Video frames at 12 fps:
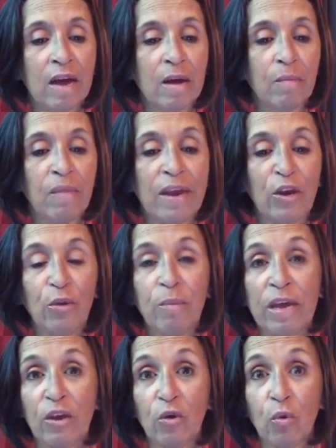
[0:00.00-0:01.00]
um, then you
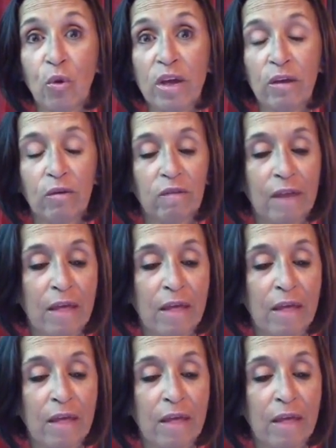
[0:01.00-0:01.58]
pick your oils.